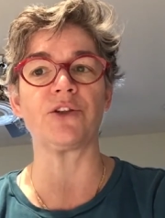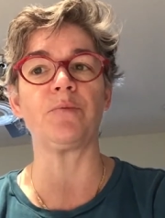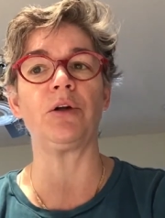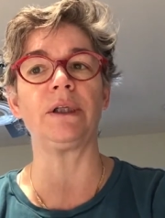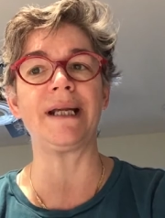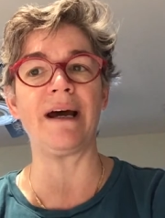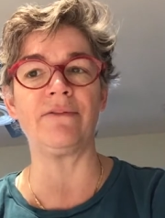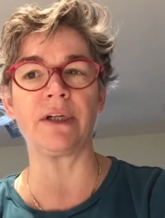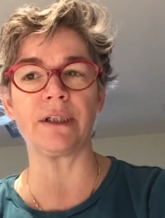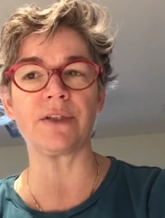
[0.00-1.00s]
So pull in
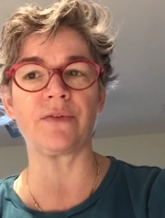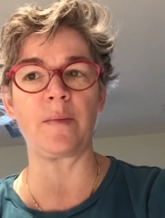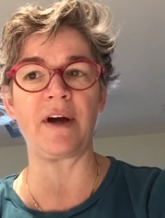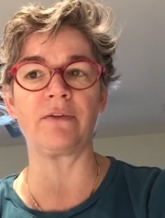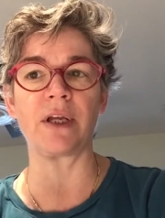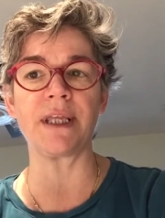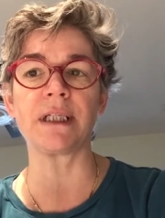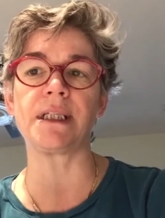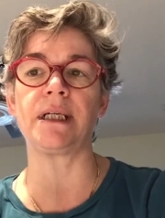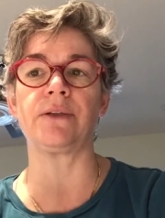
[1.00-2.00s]
evidence from
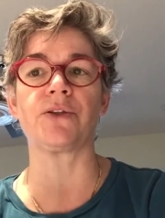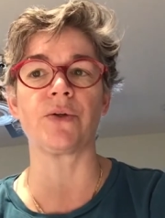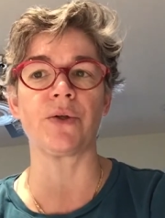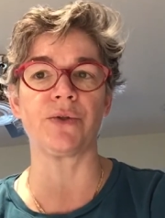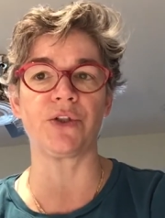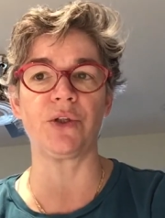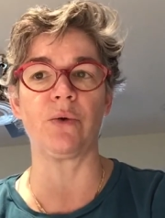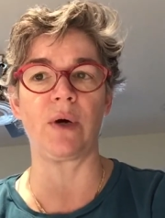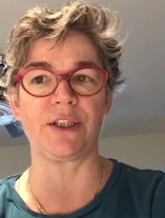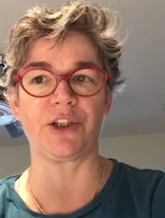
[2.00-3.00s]
everything to answer those 2
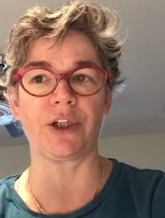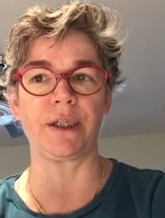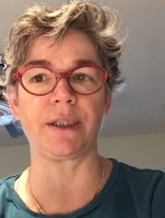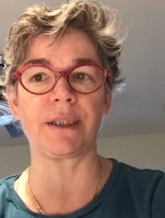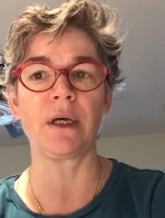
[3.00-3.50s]
questions.